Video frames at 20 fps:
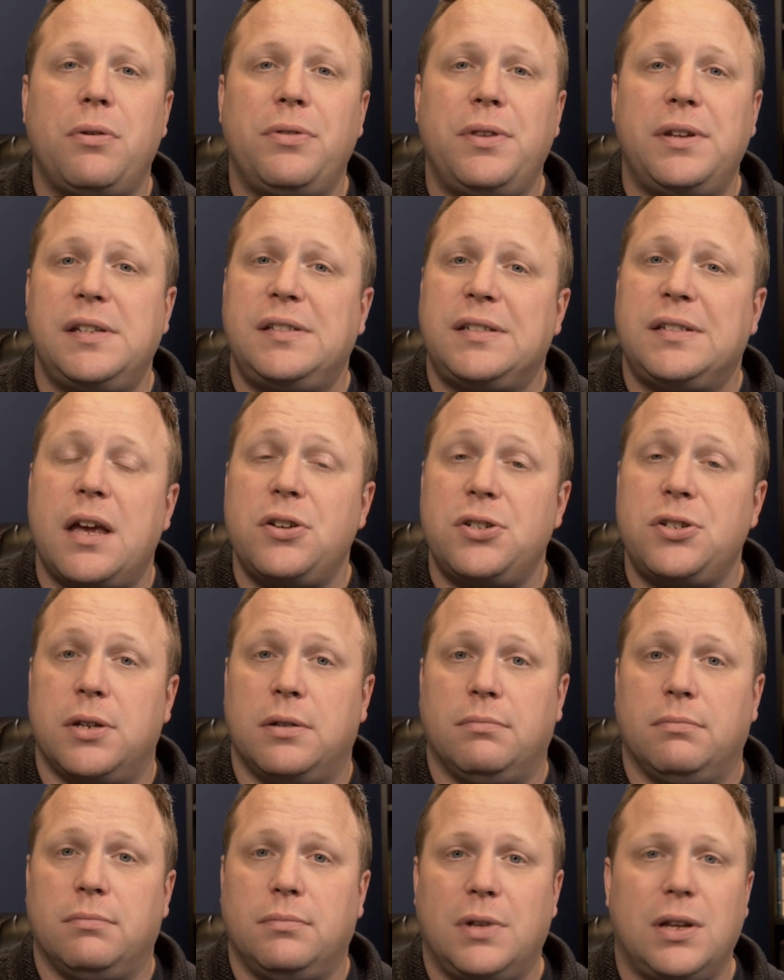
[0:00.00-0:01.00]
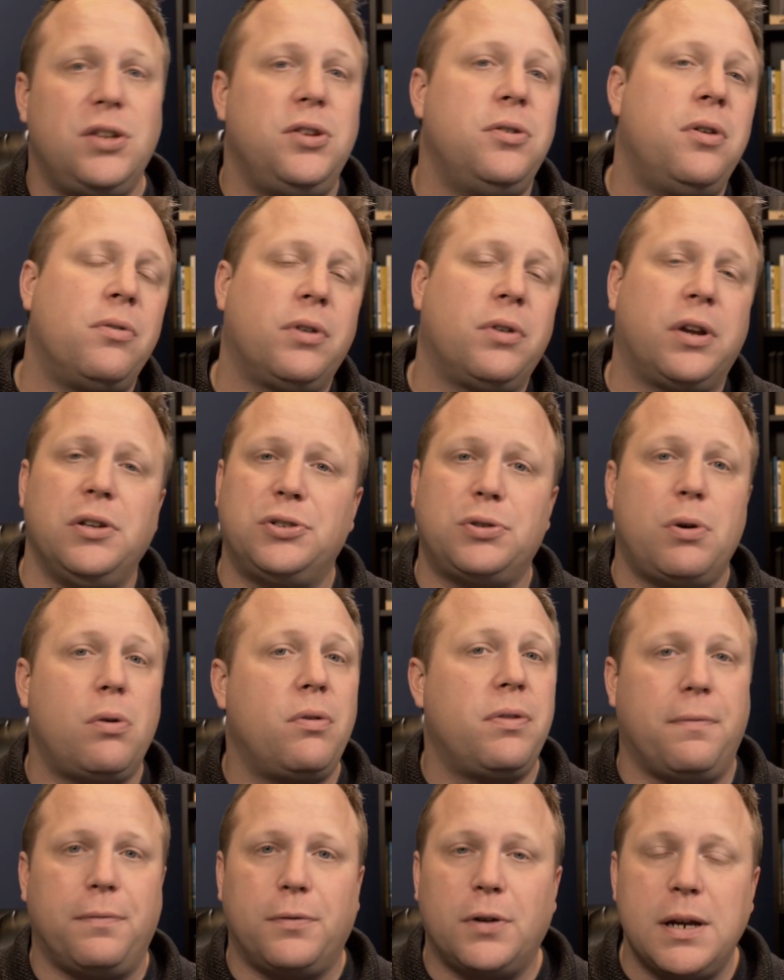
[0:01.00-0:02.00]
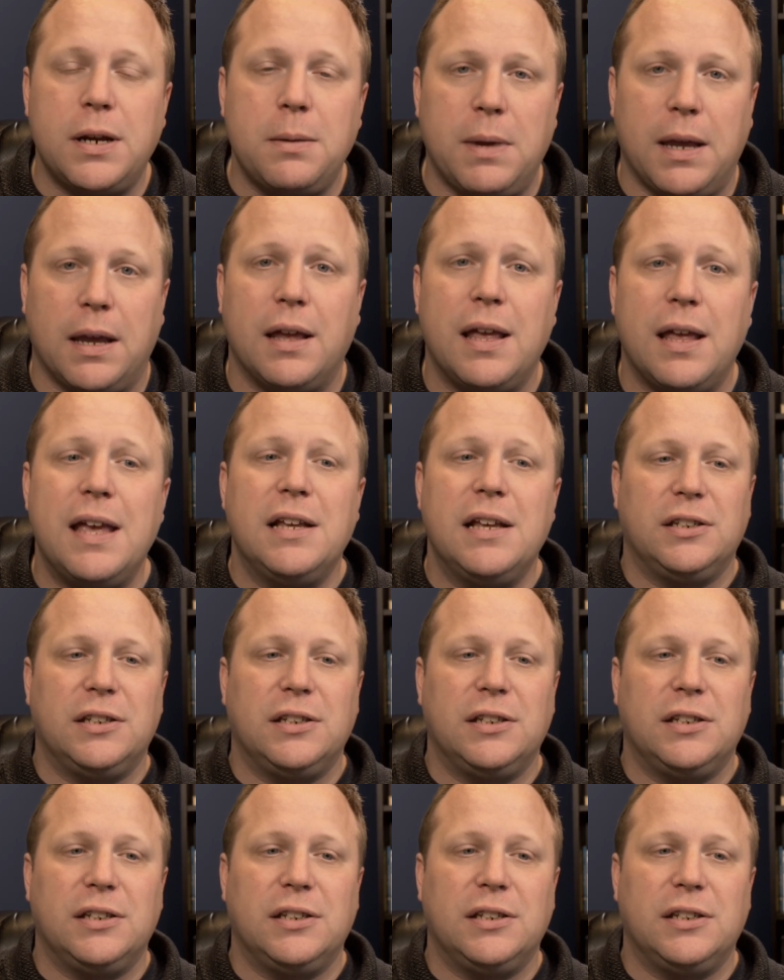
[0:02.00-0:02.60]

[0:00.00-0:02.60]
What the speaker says: control the discussion. You don't control the framing.